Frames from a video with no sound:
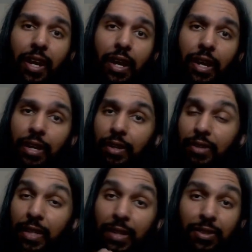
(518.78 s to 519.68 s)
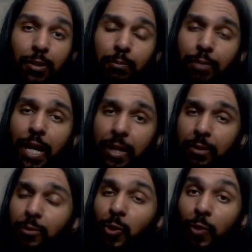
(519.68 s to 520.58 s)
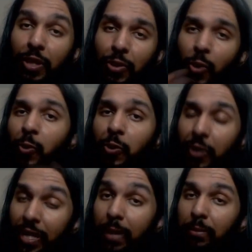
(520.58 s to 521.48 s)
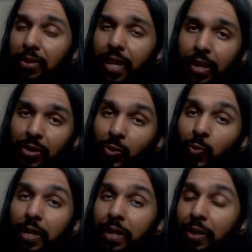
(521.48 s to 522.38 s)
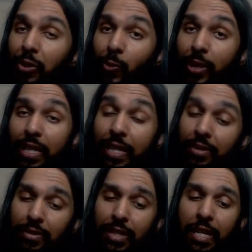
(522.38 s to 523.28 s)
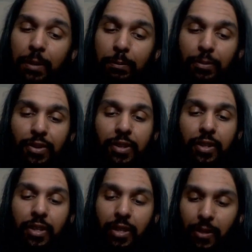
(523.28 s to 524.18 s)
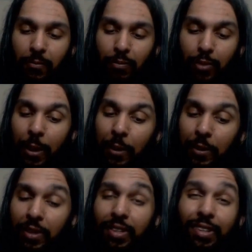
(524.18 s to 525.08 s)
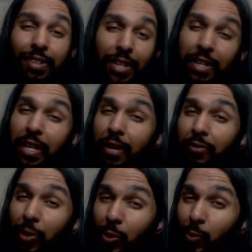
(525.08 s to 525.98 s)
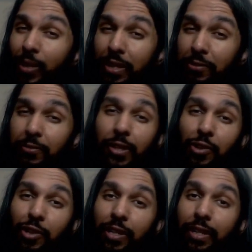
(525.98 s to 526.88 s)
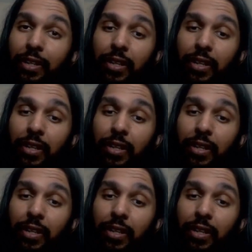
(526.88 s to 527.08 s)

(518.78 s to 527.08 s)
as it is compatible with older games as well, 3DS games. But this does not have the 3D function,